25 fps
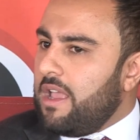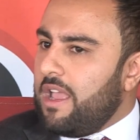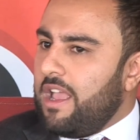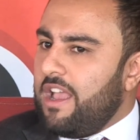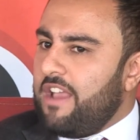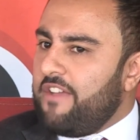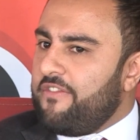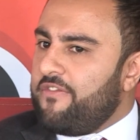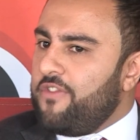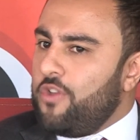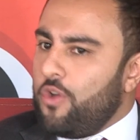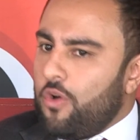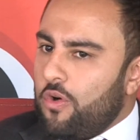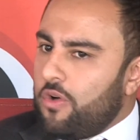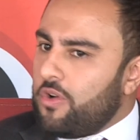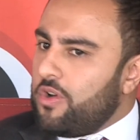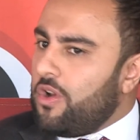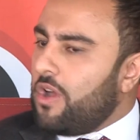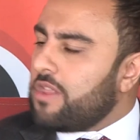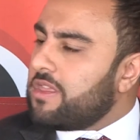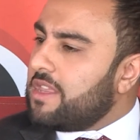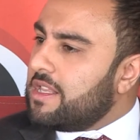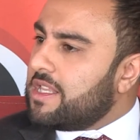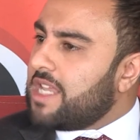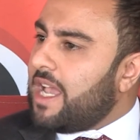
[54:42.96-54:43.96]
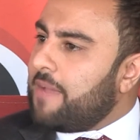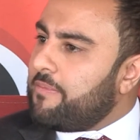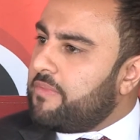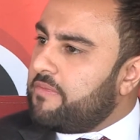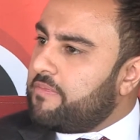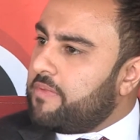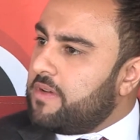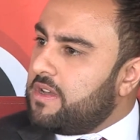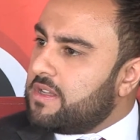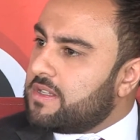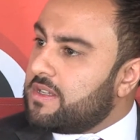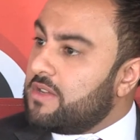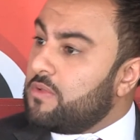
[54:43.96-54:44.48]
if you're not the type of
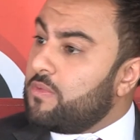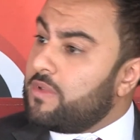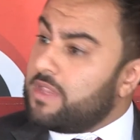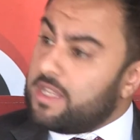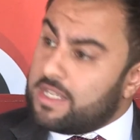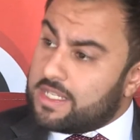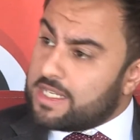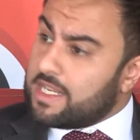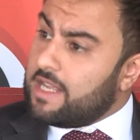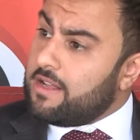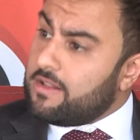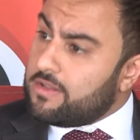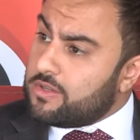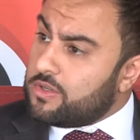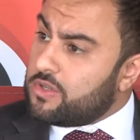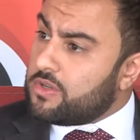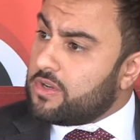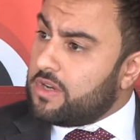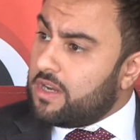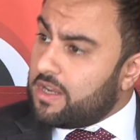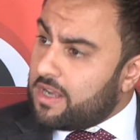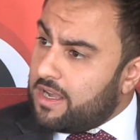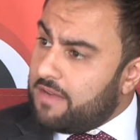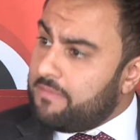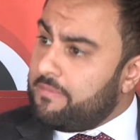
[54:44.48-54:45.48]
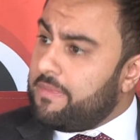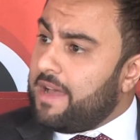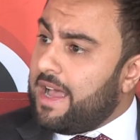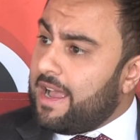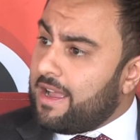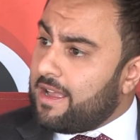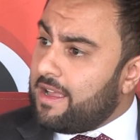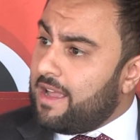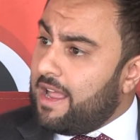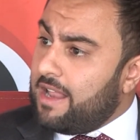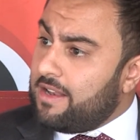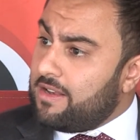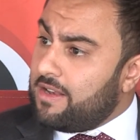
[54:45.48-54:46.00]
person with the skills who's going to come
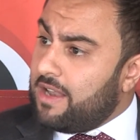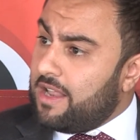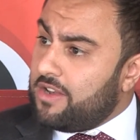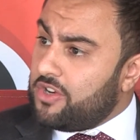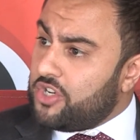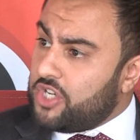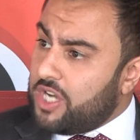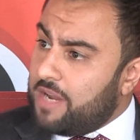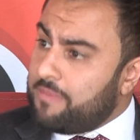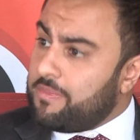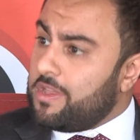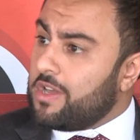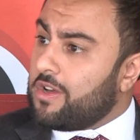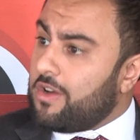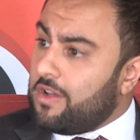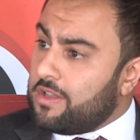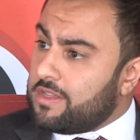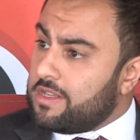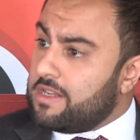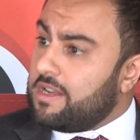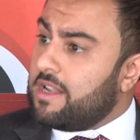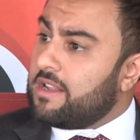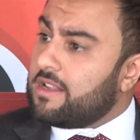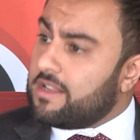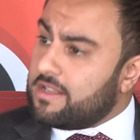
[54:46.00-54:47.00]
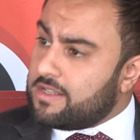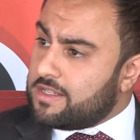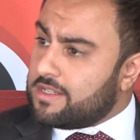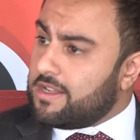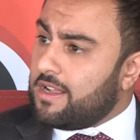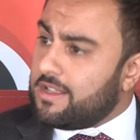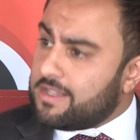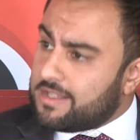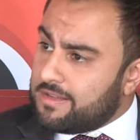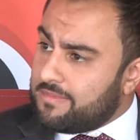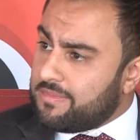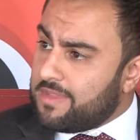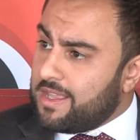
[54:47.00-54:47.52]
back and shape the continent and
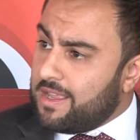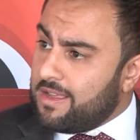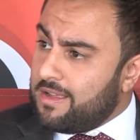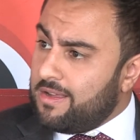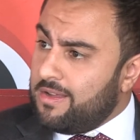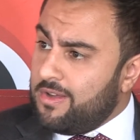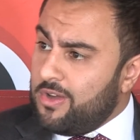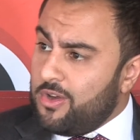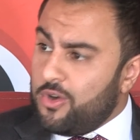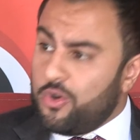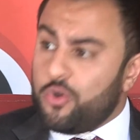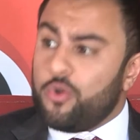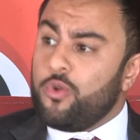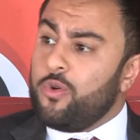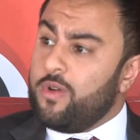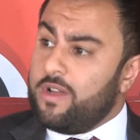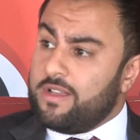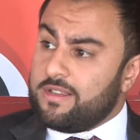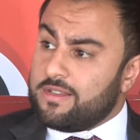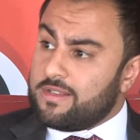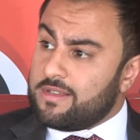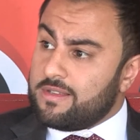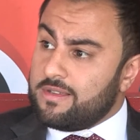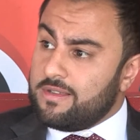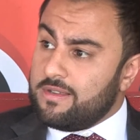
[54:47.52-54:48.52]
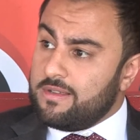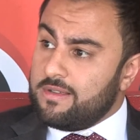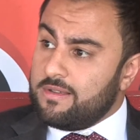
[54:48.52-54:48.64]
start something, who is?